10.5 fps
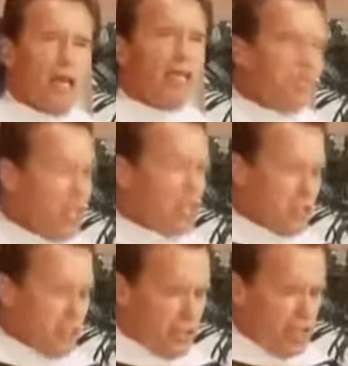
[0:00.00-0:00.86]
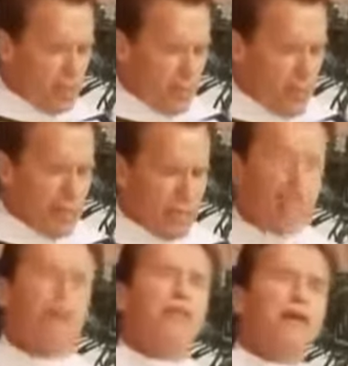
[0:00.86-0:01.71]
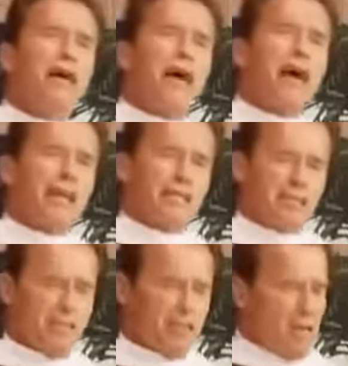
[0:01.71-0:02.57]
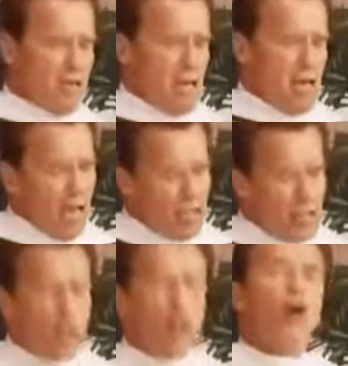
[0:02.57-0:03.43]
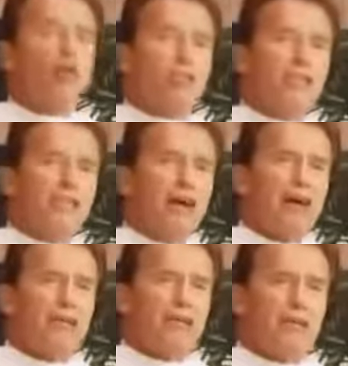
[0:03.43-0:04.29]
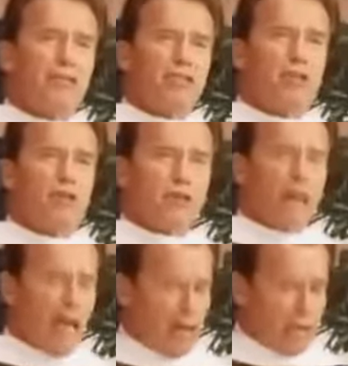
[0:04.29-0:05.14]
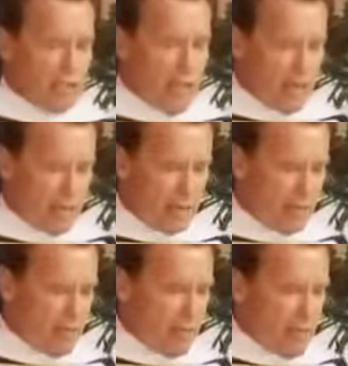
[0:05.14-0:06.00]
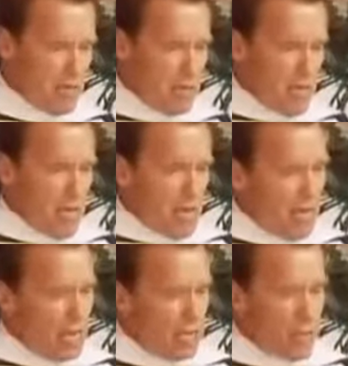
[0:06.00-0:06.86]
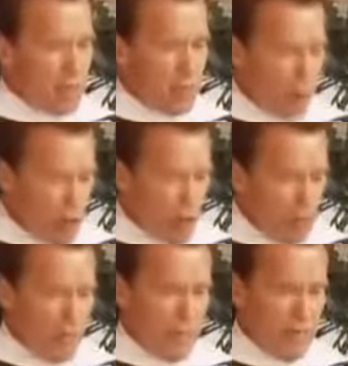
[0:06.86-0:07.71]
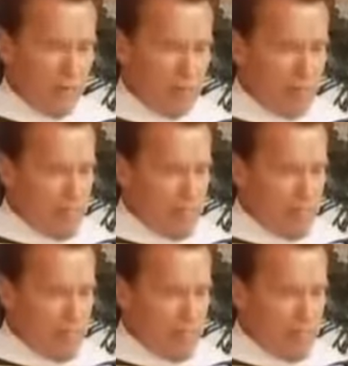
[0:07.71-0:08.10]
And tears started running down her eyes. And she called the doctor. She called our house doctor. And she brought him in